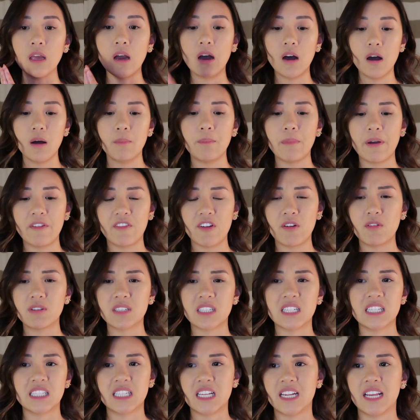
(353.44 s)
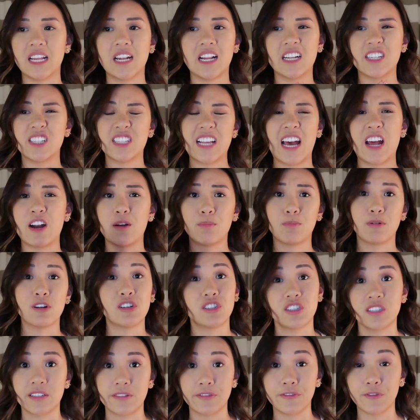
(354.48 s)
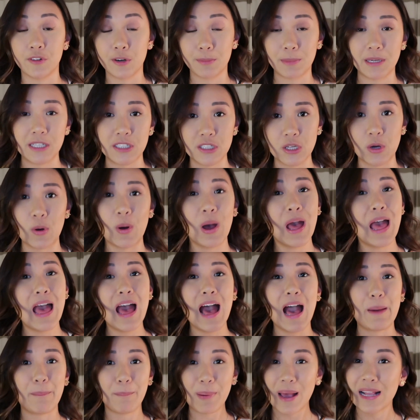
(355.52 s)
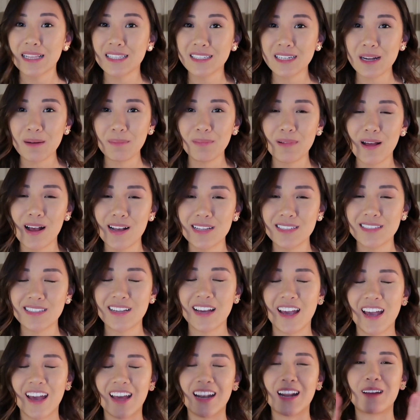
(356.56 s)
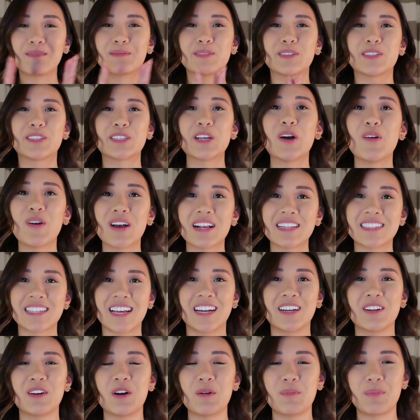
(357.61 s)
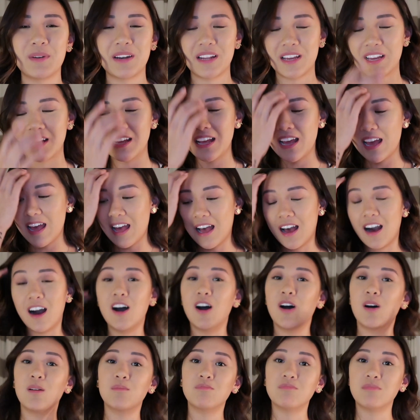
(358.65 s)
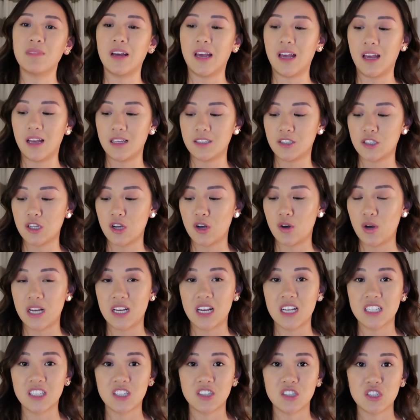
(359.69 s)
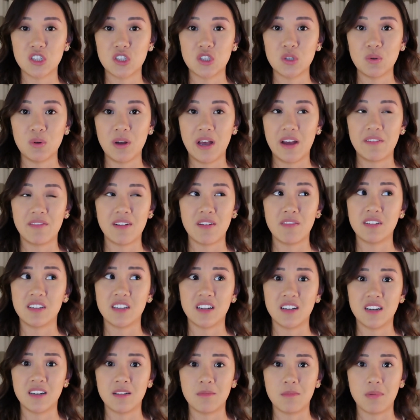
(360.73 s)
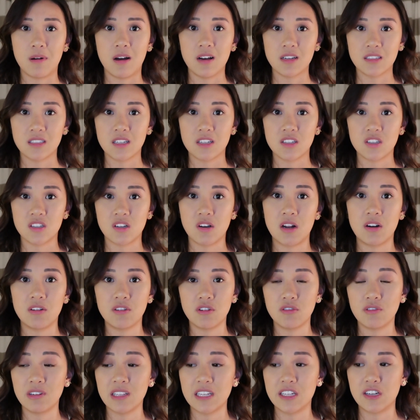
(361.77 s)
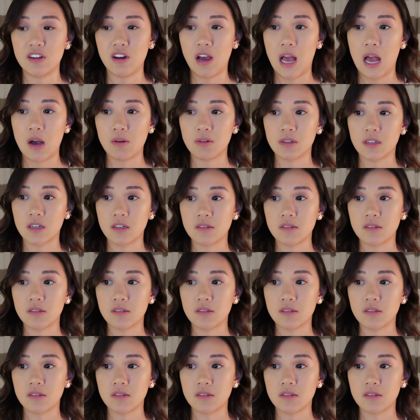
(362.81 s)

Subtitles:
my friend was in the city and I just had her purchase it for me. So I picked it up last night and I'm so excited to open it. So I guess I'll just do it. I've never done an unboxing, so I don't really know how it